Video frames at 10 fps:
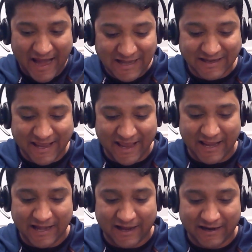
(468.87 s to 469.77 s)
it
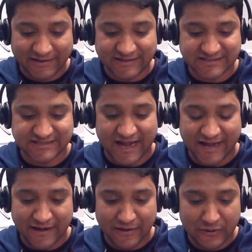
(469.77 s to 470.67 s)
can
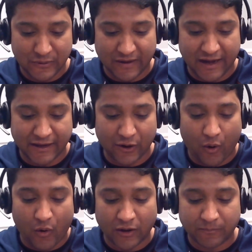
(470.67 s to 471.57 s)
understand and look at
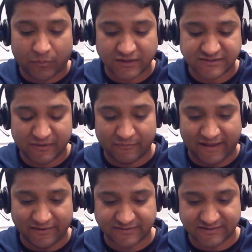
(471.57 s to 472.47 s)
all possible
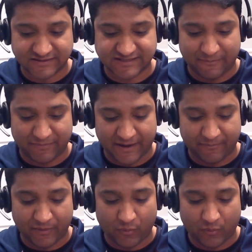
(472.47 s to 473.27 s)
values at the same time.